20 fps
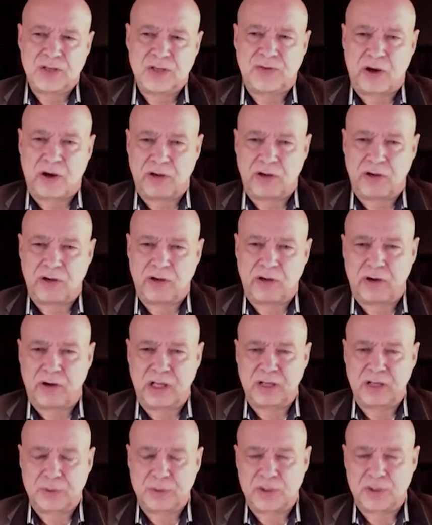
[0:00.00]
very,
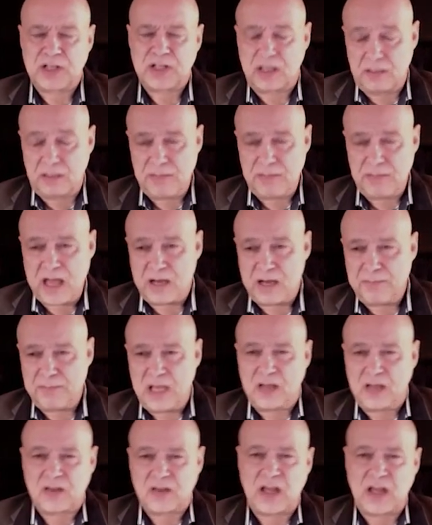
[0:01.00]
very interesting, and it
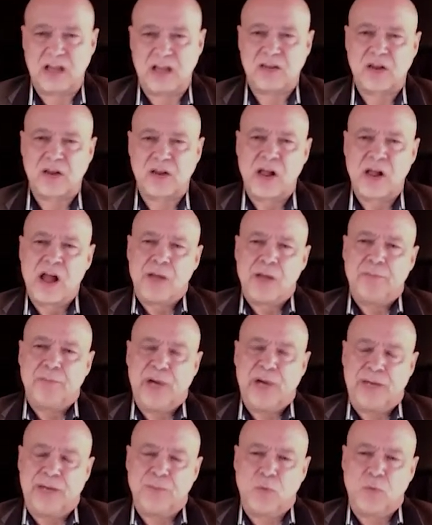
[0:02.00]
makes sense.
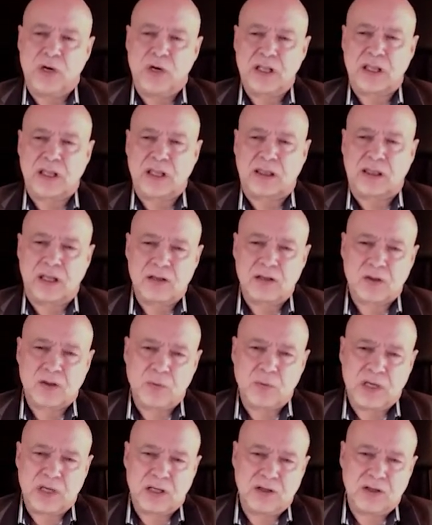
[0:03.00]
But one of the things that
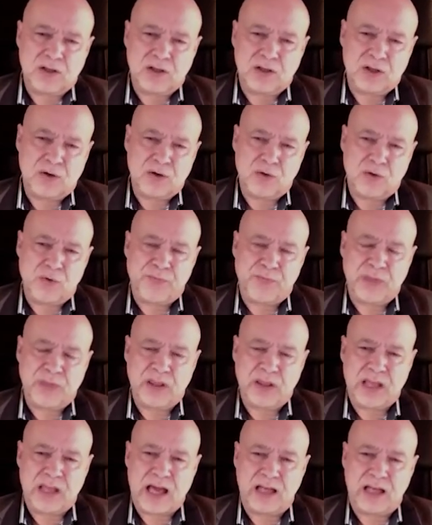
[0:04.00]
we can do
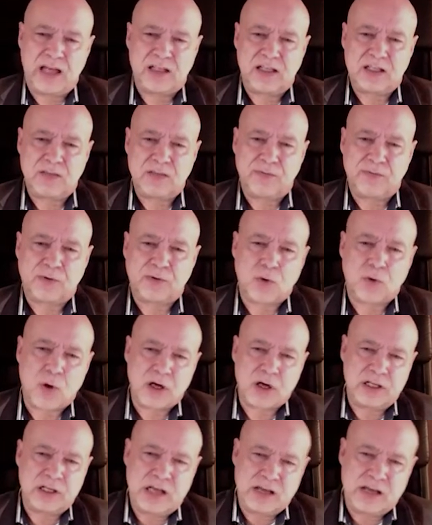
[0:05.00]
that for
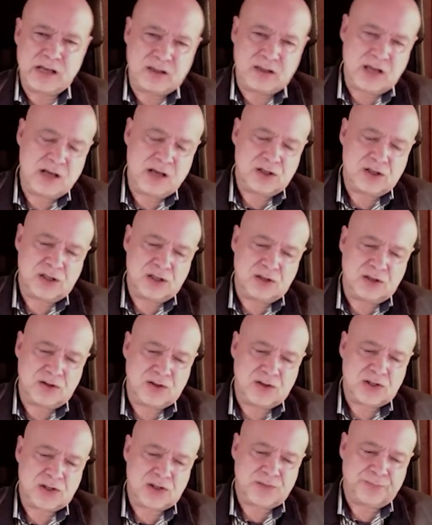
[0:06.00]

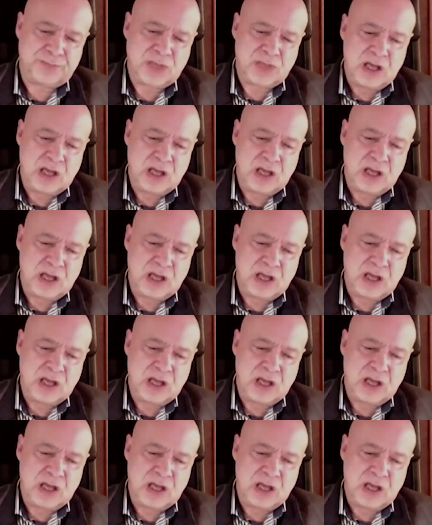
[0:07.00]
organizations,